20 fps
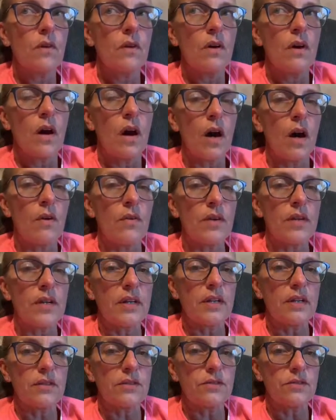I
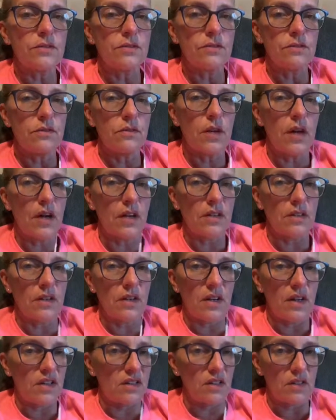
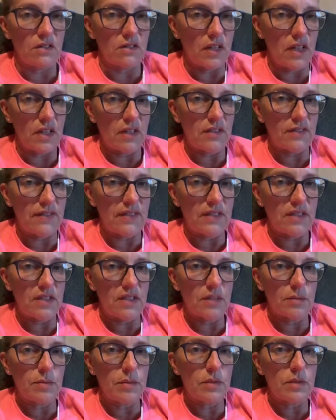don't like
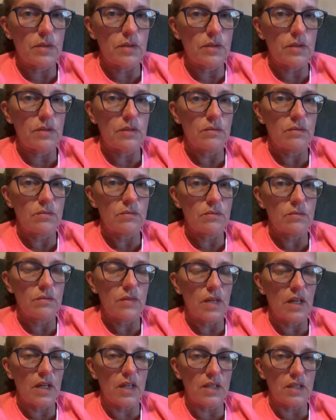vegetables.
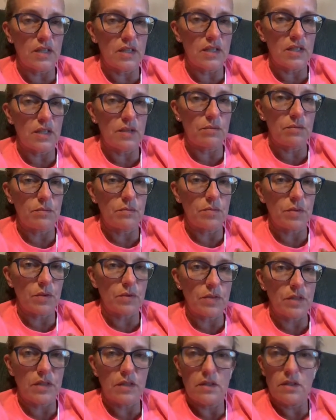Can I just eat
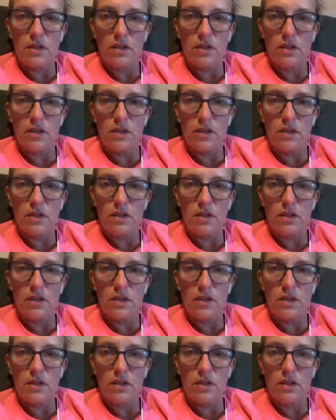protein?